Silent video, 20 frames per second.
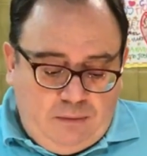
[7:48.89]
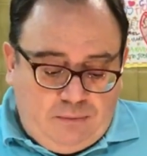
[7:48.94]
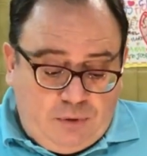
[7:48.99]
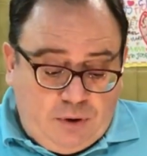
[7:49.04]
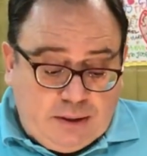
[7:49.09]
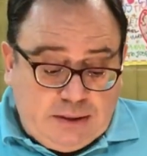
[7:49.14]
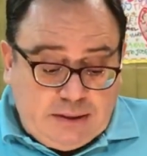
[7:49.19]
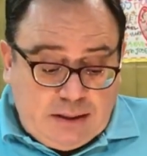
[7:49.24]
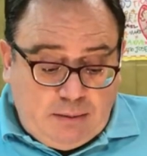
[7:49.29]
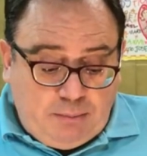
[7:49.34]

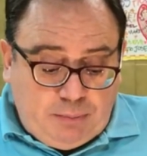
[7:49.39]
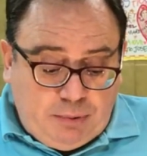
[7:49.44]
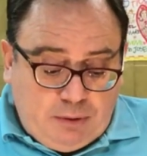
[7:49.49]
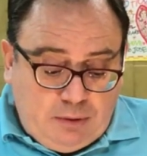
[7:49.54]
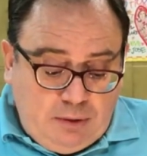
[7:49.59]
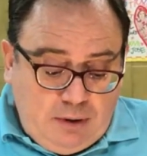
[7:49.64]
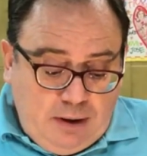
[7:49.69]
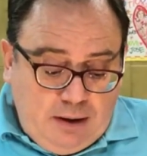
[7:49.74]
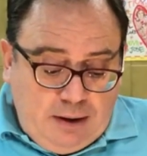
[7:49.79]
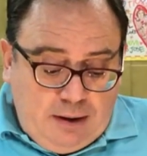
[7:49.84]
For
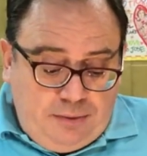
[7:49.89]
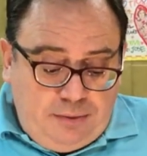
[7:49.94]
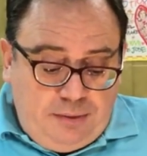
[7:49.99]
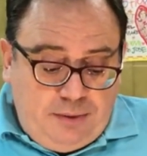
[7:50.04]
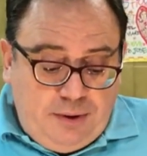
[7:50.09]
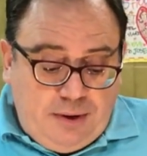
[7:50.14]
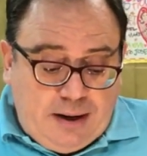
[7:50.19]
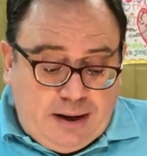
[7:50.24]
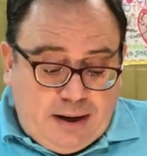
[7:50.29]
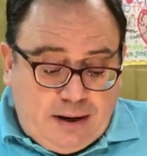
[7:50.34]
example,
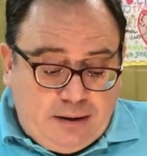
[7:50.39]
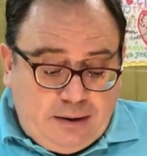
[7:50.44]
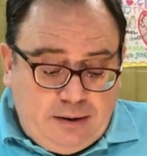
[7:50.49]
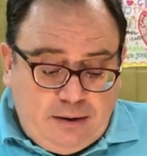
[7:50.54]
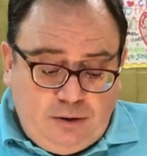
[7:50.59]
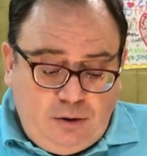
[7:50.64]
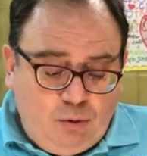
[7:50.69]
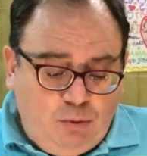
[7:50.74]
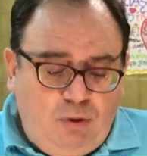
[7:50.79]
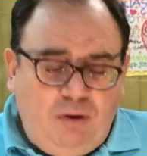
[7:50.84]

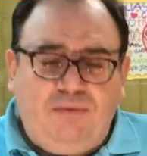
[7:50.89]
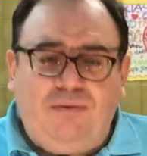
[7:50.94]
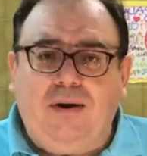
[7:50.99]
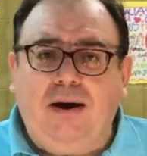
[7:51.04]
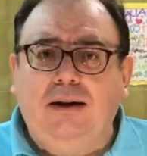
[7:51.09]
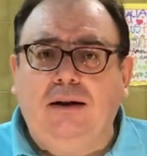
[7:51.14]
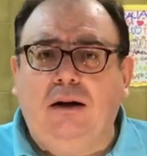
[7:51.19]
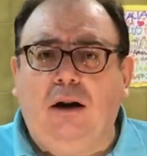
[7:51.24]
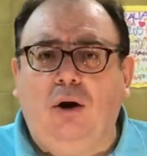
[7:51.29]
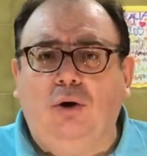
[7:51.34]
you will
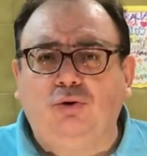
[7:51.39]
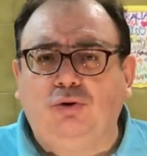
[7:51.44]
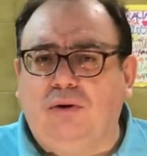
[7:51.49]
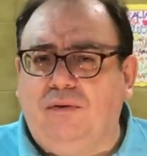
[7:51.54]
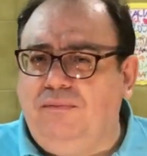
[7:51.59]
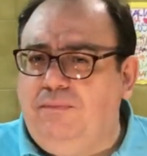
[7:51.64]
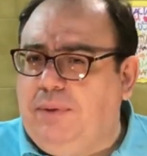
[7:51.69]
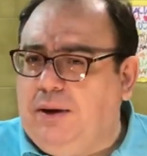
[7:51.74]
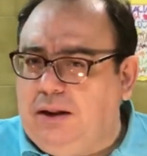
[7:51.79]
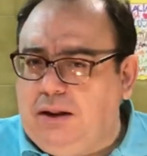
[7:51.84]
find a lot
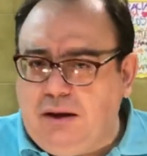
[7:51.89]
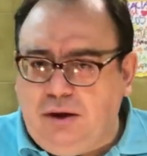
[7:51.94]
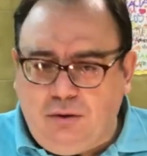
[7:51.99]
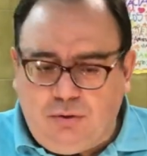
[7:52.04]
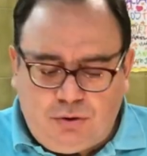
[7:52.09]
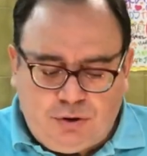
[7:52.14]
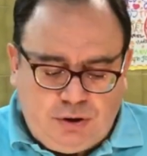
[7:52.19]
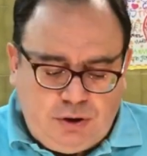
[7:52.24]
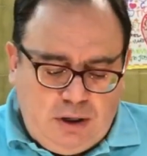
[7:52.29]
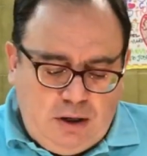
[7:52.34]
of
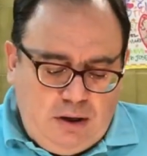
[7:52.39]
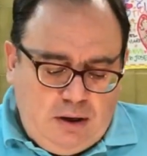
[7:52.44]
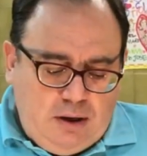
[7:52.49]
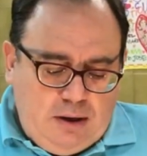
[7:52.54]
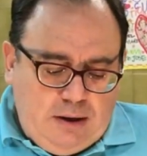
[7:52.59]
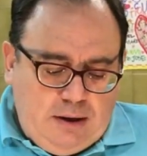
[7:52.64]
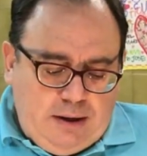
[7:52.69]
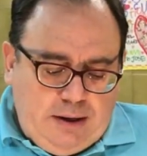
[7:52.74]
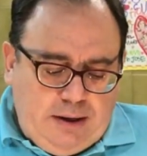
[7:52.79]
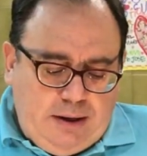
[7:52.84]
videos
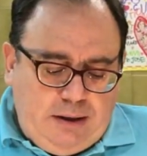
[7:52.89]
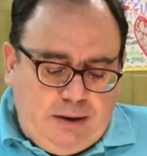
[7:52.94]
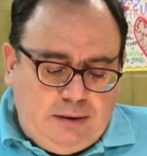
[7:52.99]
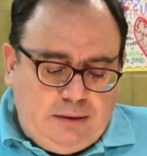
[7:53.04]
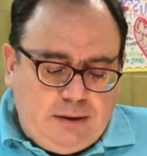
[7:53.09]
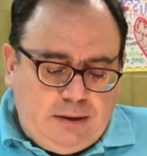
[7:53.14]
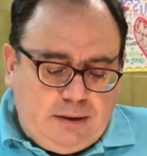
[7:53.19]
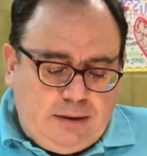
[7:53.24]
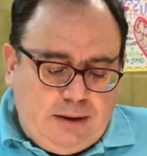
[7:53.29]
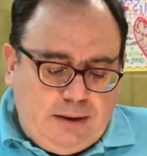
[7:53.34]
in
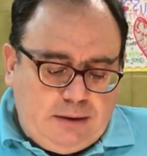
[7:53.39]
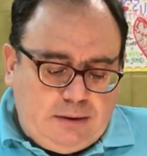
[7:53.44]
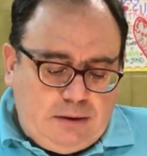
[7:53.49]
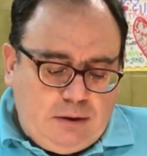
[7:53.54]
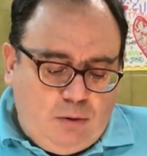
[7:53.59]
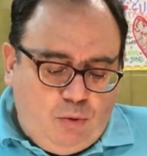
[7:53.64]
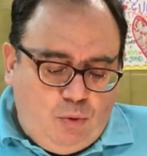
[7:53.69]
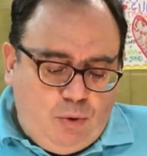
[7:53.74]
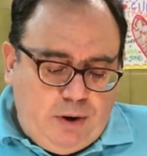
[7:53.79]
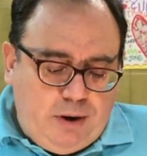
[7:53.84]
internet
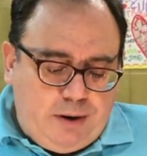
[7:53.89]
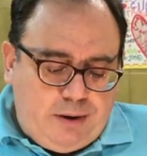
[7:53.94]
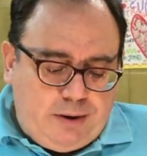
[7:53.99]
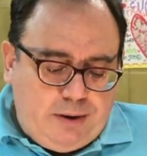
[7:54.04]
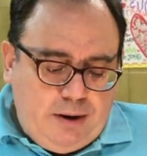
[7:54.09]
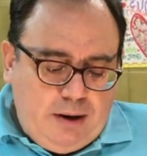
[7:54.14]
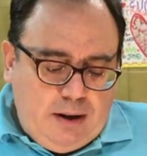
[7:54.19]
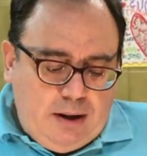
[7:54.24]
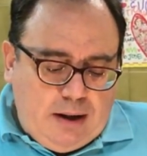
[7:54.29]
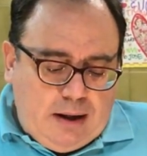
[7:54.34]
where
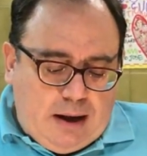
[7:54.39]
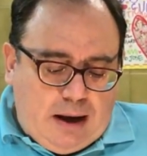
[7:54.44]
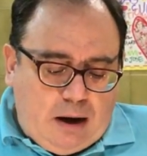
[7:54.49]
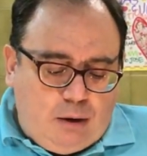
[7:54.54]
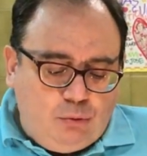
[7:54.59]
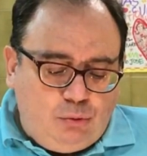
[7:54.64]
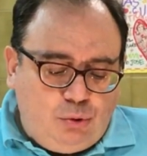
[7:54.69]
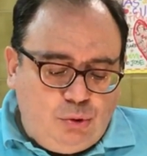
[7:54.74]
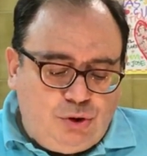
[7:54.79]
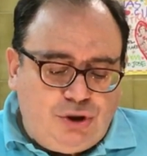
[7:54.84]

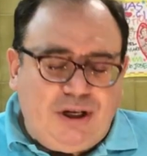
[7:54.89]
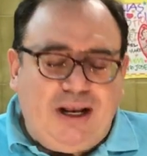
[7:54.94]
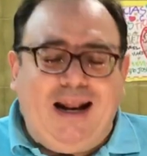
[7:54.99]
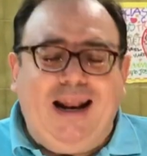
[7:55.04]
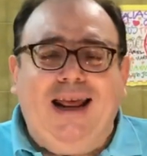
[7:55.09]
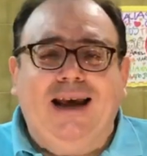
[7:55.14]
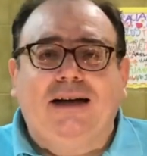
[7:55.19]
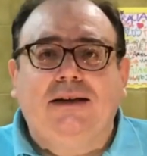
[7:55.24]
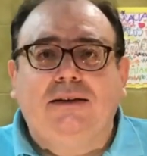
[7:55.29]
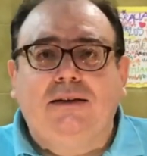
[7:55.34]
how to
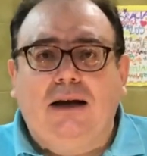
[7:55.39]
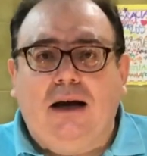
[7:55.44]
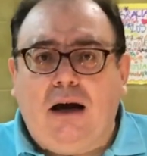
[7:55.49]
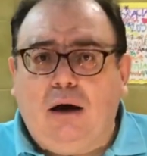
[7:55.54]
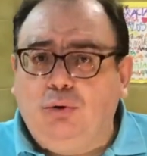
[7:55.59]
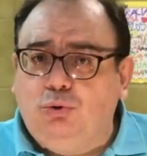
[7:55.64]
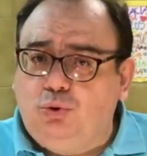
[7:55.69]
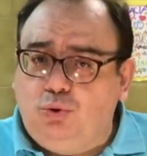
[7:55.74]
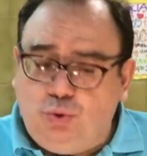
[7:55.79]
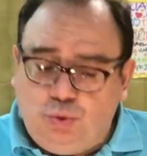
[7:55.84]
select,
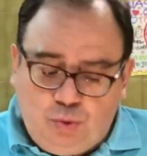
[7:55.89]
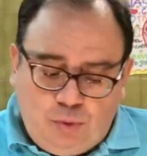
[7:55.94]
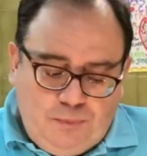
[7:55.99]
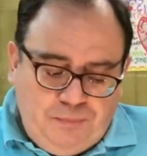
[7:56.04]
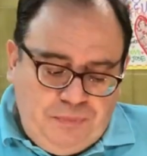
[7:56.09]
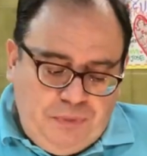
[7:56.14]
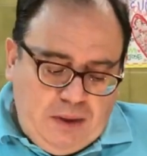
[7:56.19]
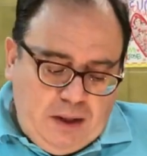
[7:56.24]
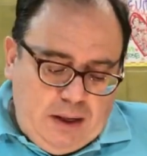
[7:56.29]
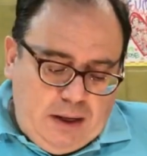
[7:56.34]
how to
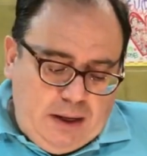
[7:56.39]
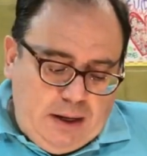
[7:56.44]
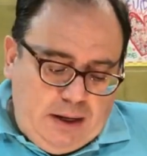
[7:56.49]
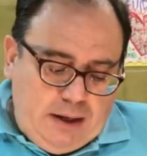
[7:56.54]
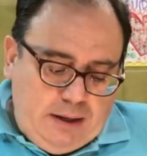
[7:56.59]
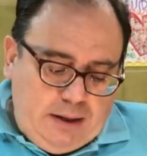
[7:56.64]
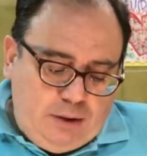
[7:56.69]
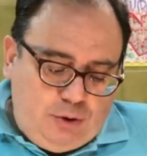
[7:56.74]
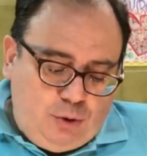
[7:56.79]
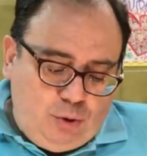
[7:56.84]

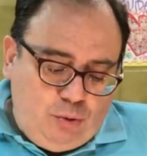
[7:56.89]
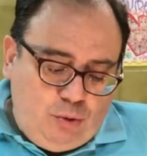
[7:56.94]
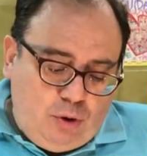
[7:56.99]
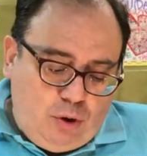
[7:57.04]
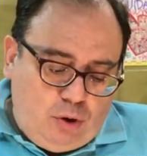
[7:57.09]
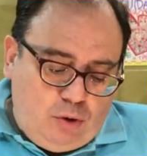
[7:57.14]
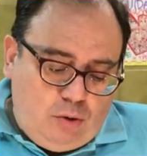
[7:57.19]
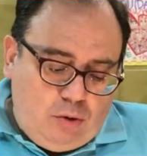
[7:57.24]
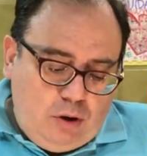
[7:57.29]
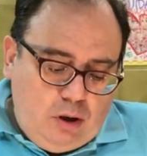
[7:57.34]

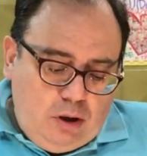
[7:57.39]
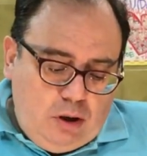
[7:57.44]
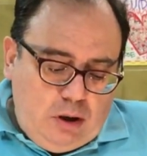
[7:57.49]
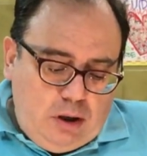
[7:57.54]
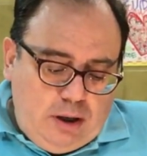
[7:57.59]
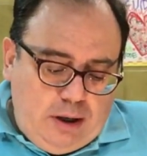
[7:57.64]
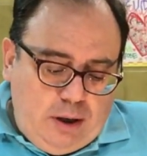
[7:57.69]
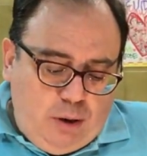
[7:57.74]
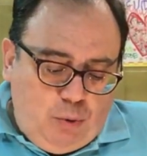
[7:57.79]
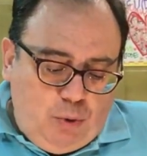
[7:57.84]
know
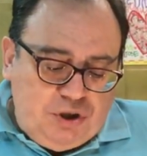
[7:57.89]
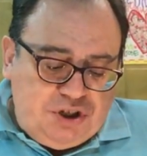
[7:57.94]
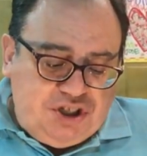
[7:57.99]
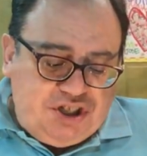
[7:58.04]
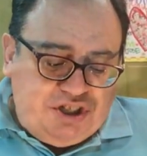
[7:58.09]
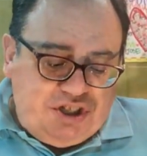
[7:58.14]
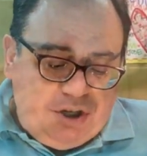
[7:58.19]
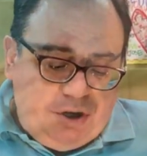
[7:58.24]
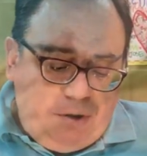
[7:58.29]
which